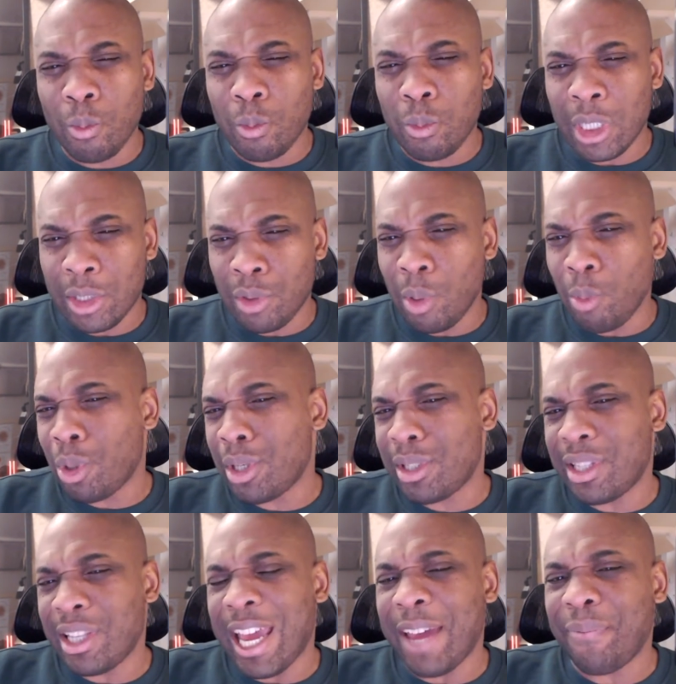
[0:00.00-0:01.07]
does not want us
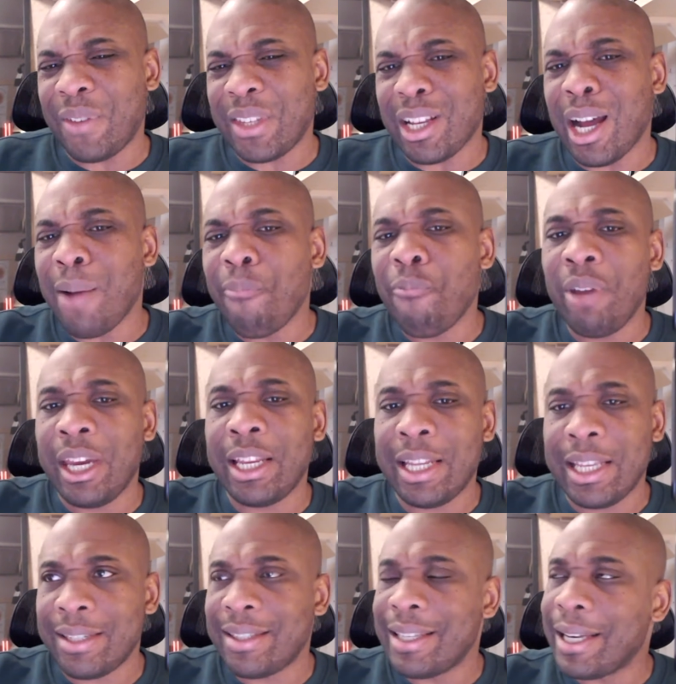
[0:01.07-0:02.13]
to have these
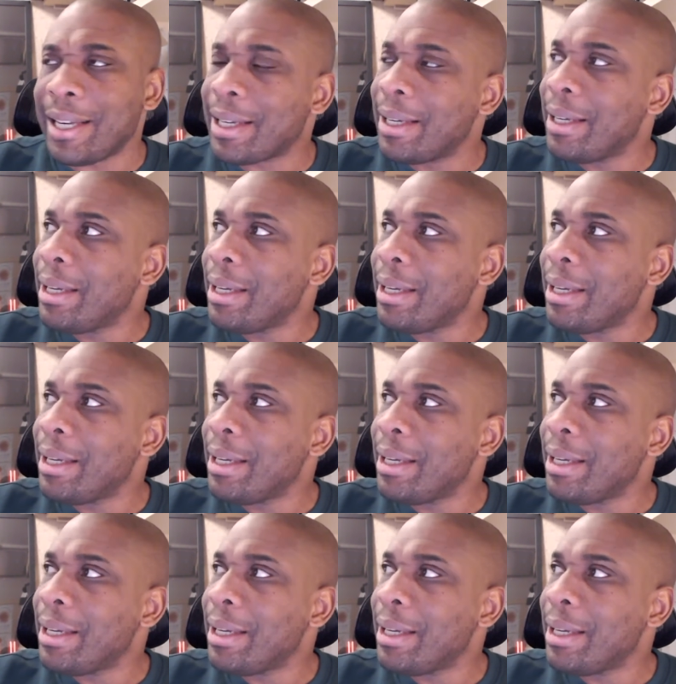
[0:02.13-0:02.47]
unrealistic